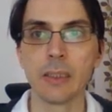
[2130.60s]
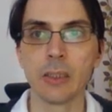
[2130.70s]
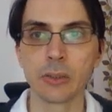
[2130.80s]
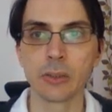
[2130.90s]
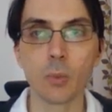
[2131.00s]

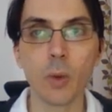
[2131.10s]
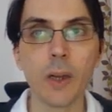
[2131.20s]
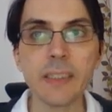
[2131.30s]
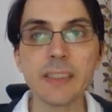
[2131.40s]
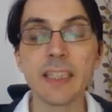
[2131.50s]
So what
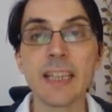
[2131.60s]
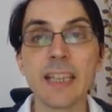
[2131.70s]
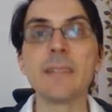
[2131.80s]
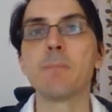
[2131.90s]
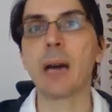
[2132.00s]
is an
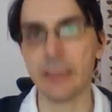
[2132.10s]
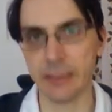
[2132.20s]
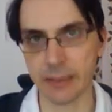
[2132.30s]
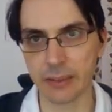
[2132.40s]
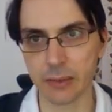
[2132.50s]

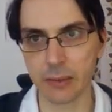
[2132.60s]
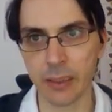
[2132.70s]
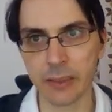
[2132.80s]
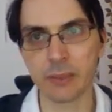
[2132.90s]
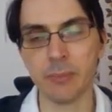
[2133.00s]
unbiased
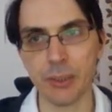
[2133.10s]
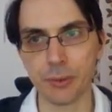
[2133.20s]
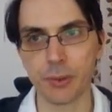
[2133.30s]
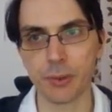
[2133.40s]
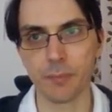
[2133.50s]
estimator?